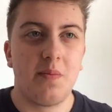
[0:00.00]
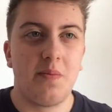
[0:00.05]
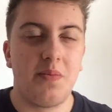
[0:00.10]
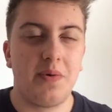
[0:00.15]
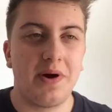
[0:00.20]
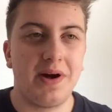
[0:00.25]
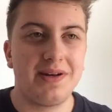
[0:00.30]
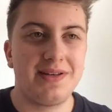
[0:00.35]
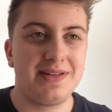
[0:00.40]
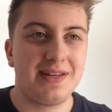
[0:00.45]

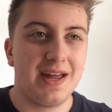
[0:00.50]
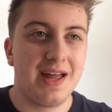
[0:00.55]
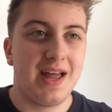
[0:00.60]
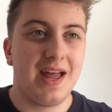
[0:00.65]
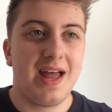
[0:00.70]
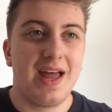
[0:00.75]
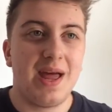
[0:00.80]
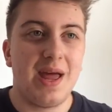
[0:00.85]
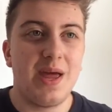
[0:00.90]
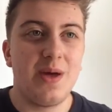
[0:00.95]
But
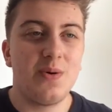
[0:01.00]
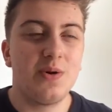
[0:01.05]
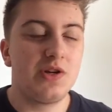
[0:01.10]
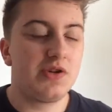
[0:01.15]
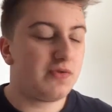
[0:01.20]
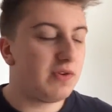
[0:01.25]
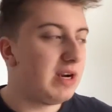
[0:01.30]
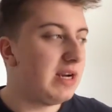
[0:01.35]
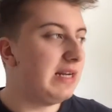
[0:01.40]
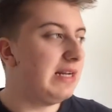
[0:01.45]
it
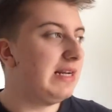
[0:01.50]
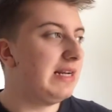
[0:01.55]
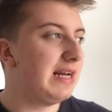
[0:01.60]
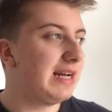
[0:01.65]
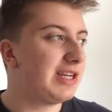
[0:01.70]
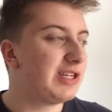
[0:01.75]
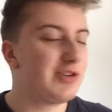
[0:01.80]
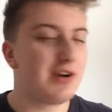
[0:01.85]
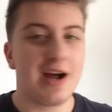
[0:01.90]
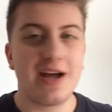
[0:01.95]
was really
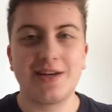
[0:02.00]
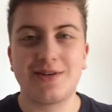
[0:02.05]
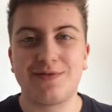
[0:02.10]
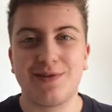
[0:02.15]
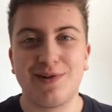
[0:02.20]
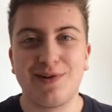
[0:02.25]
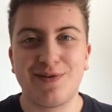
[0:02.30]
like stressful